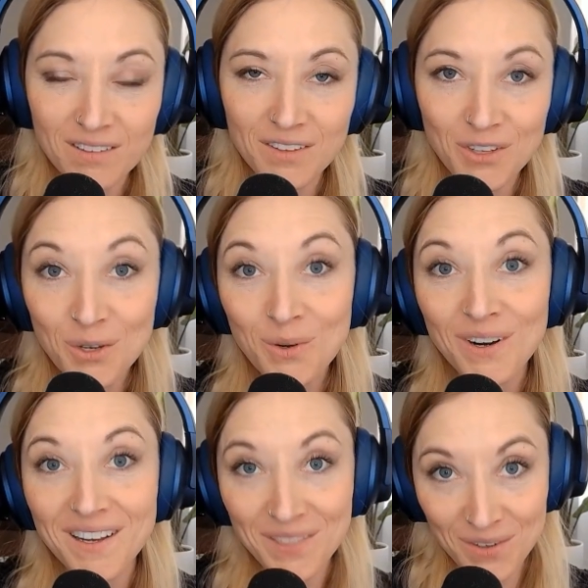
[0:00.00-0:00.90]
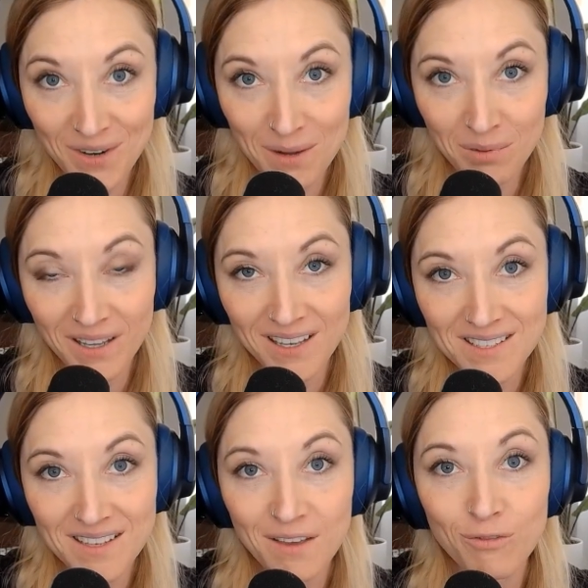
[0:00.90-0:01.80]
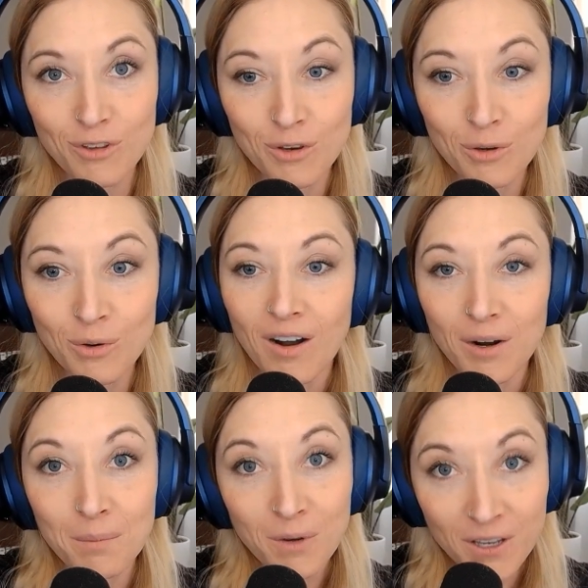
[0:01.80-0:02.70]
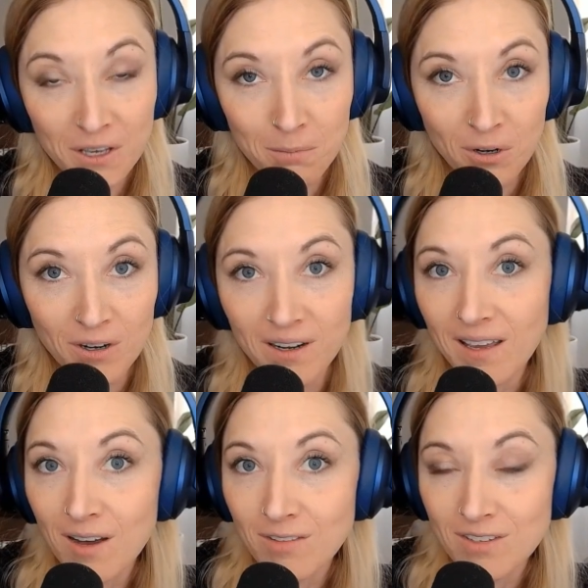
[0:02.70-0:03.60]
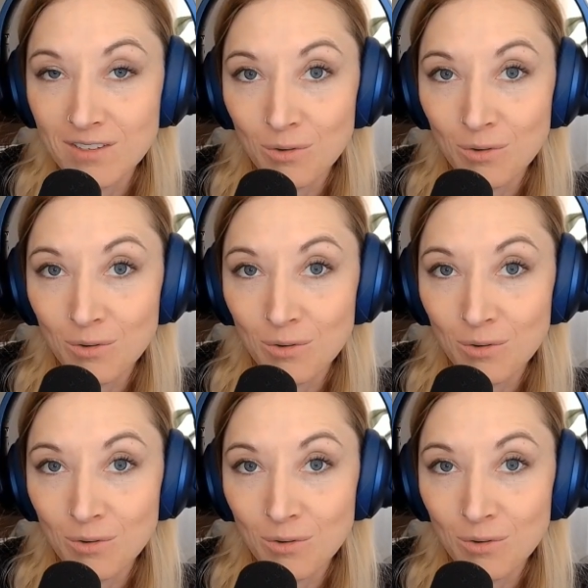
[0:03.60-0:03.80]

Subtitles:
You are in the right place if you are a bookkeeper, accountant,